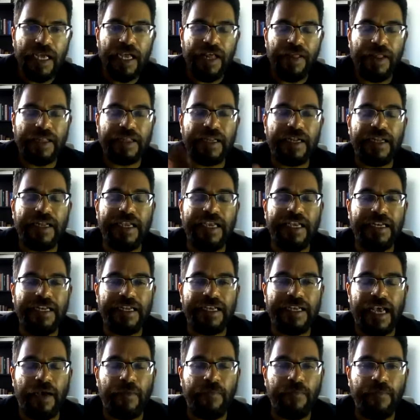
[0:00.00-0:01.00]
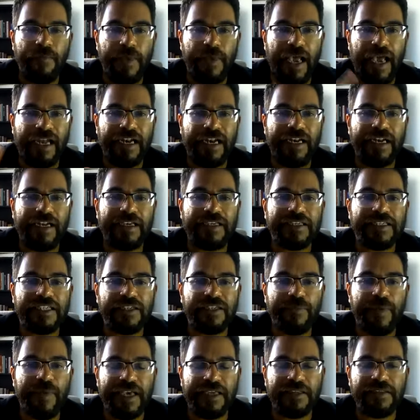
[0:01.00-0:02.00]
that an income and an
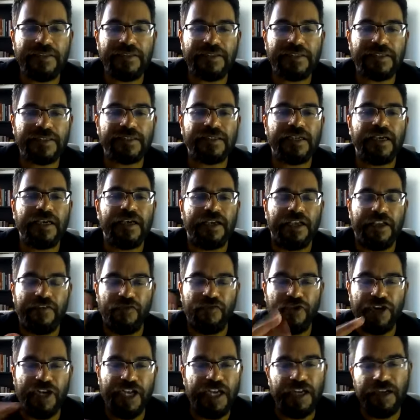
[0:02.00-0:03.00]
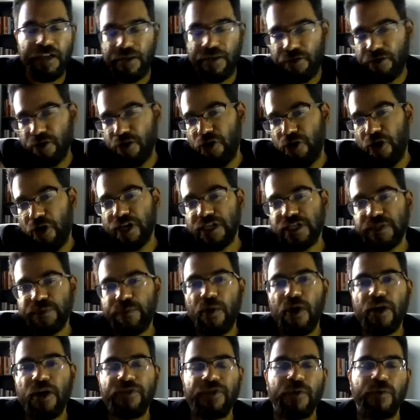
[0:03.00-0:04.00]
expense, if you read the last
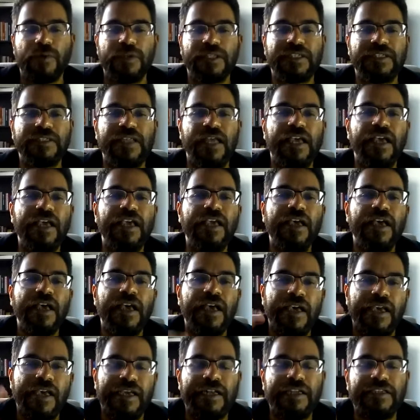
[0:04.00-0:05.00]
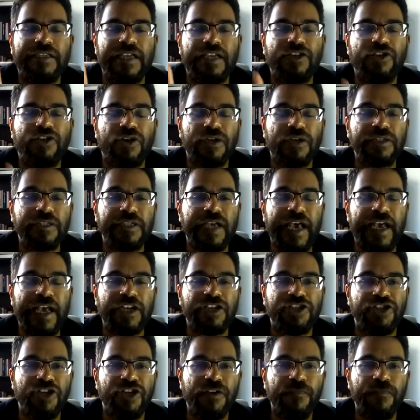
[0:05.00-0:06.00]
part, they will say it is a
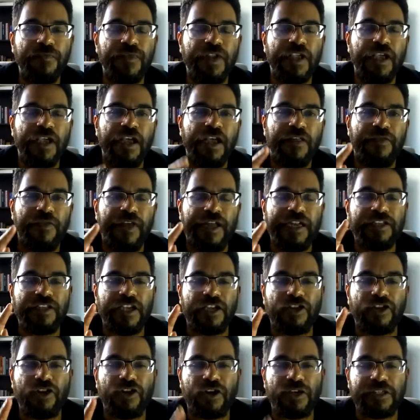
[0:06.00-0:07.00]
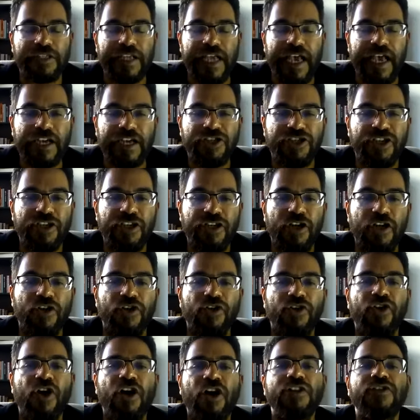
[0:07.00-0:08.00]
transaction that is a transaction
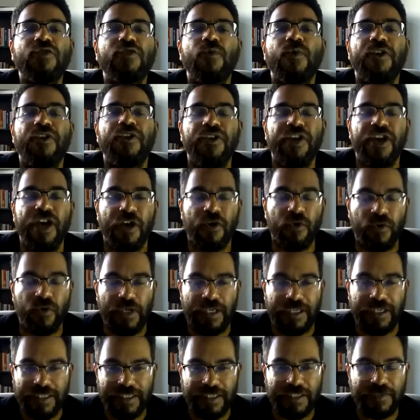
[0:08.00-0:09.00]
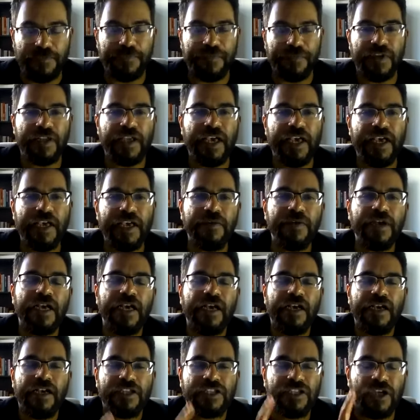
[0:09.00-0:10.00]
not with the owners. Okay,
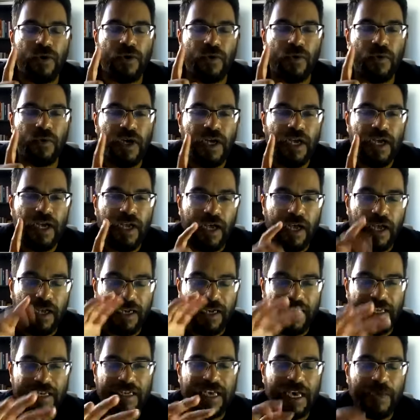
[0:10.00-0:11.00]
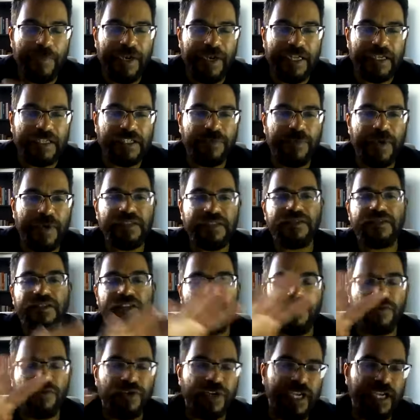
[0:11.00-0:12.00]
so an income and expense,
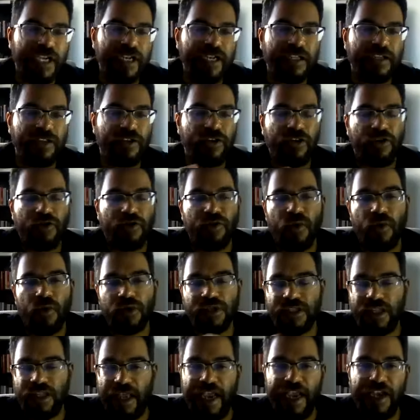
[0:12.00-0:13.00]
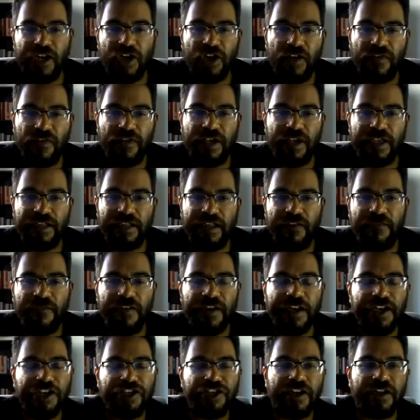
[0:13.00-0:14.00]
if you read it towards the end of the
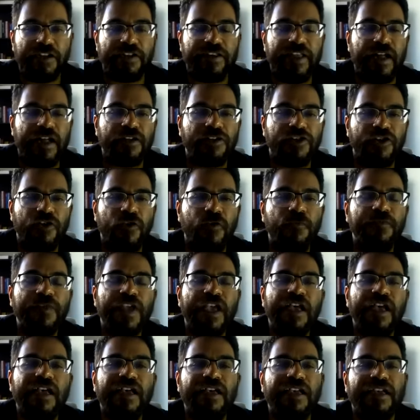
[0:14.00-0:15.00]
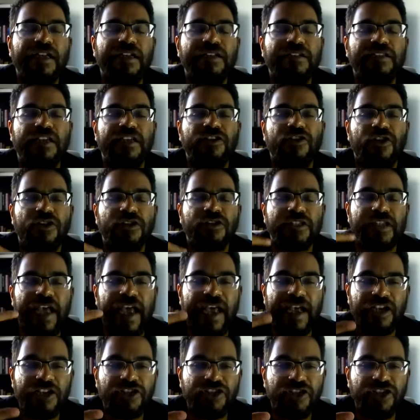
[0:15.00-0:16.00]
definition, it tells you it is a
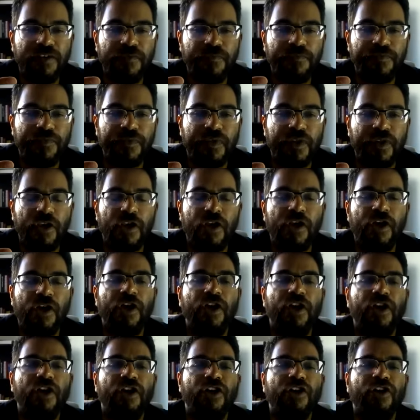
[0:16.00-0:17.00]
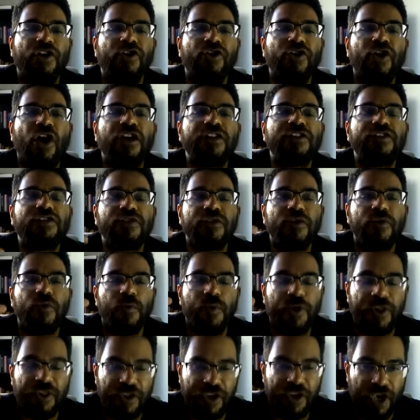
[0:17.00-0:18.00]
transaction not
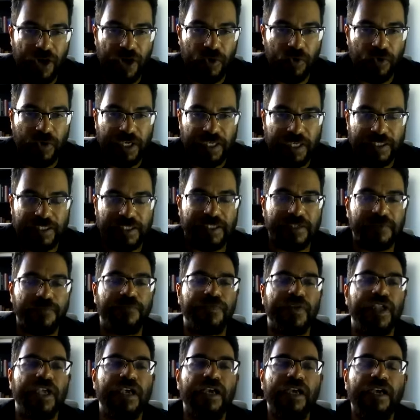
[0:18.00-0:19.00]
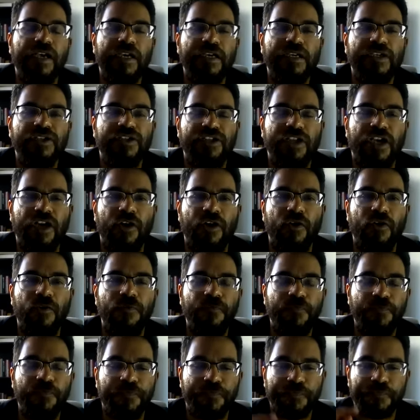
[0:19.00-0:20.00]
with the owners.
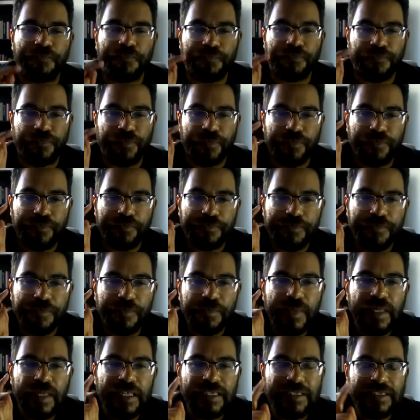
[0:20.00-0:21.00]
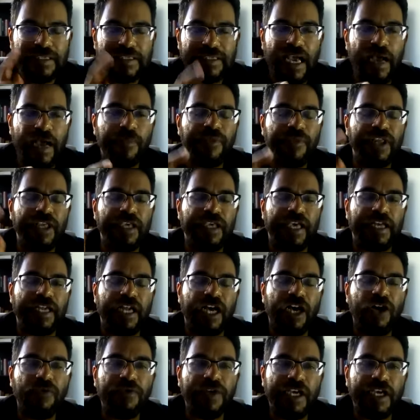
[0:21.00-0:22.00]
So something can
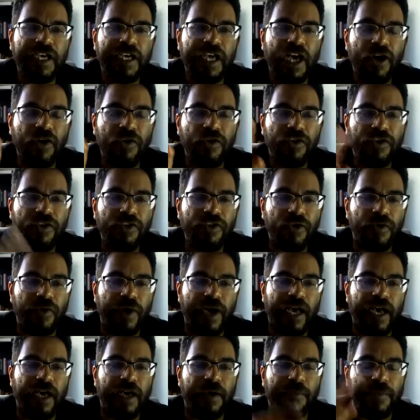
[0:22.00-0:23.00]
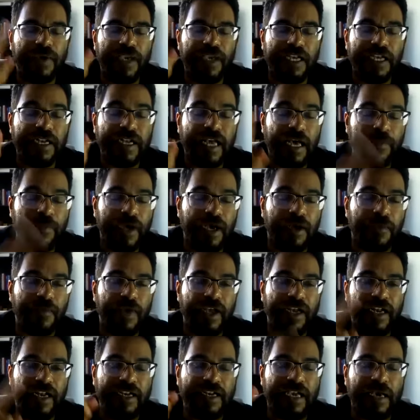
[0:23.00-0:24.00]
only go through an income
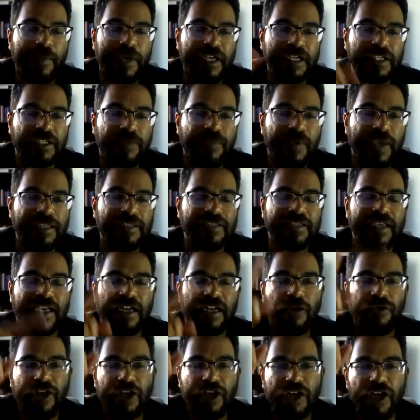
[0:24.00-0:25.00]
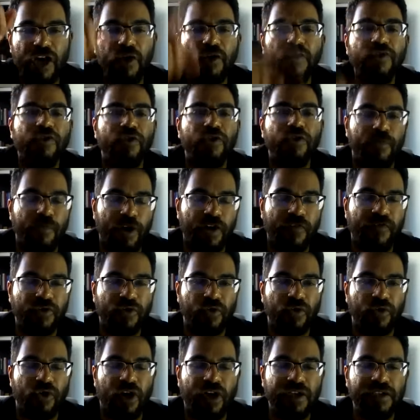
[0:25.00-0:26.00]
and expense can only go through profit
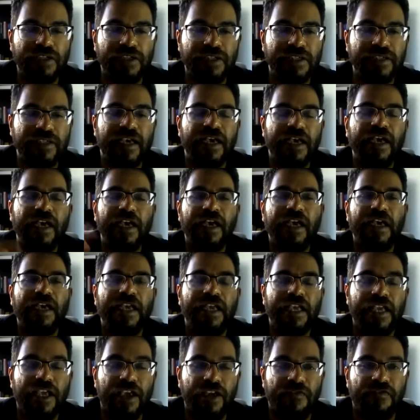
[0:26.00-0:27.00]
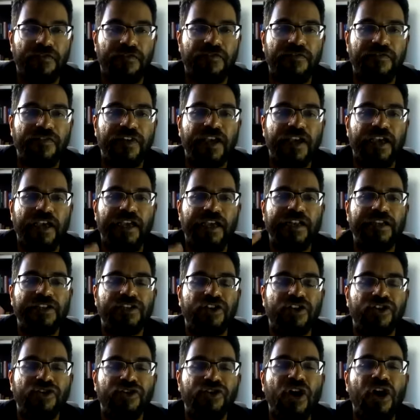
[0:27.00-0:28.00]
or loss if it
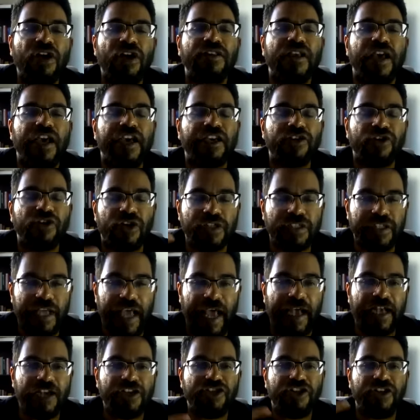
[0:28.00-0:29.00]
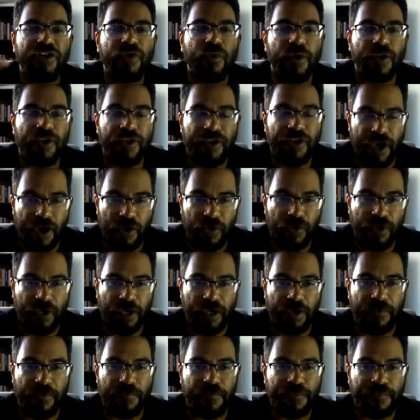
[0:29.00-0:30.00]
is not a transaction with the
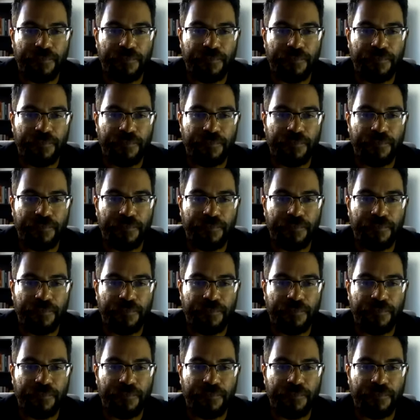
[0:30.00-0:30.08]
owner.